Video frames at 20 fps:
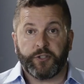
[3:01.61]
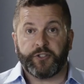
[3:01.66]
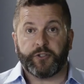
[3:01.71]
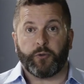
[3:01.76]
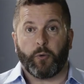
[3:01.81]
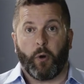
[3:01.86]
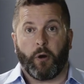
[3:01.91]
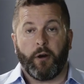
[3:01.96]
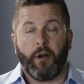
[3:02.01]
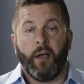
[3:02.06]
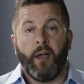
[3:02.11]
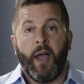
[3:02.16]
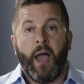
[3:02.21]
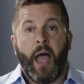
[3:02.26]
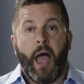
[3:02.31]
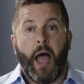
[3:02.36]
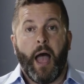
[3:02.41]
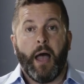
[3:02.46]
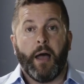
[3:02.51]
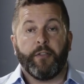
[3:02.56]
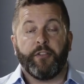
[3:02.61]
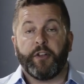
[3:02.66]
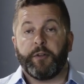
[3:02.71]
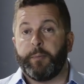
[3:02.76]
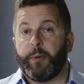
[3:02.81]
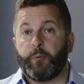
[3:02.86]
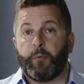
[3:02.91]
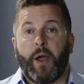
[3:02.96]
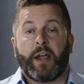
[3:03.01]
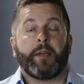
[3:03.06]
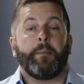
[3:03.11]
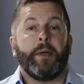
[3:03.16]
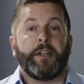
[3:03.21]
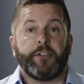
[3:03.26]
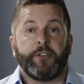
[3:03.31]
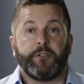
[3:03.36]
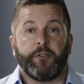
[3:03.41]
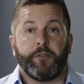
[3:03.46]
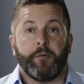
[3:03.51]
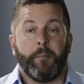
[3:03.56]
store that have been
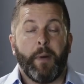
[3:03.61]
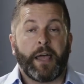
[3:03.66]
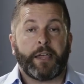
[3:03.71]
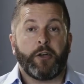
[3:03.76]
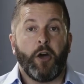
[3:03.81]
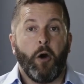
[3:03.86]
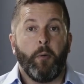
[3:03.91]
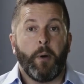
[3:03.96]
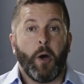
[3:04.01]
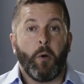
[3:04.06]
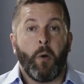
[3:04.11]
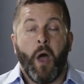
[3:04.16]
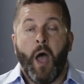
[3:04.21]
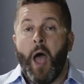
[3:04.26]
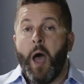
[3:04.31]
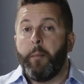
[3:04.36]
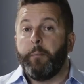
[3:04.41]
recommended to them by Kobo,